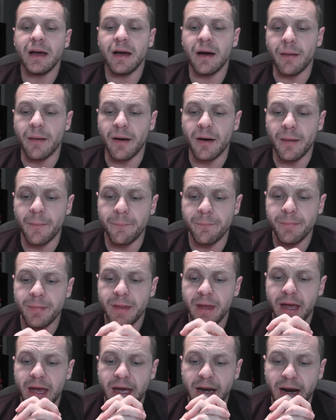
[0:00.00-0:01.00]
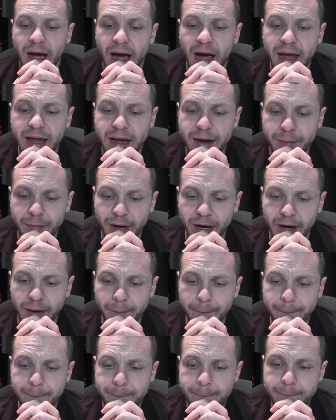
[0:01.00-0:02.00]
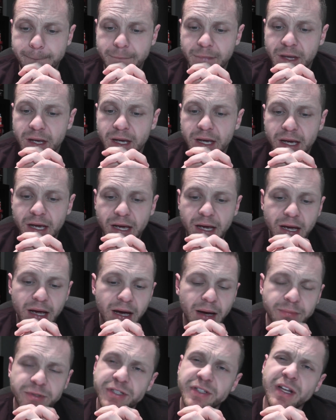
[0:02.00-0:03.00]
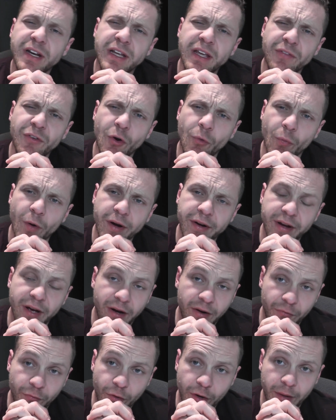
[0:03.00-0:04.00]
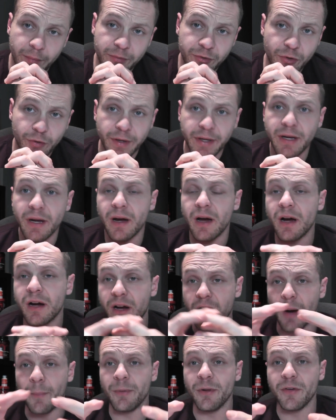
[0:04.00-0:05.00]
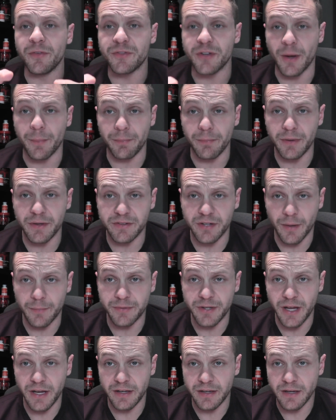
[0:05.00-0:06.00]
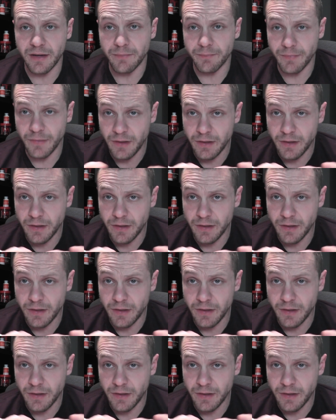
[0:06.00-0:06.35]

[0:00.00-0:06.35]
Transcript: um, and I am um, I'm just gonna give you a rundown of what I'm doing, a couple of supplements I'm taking,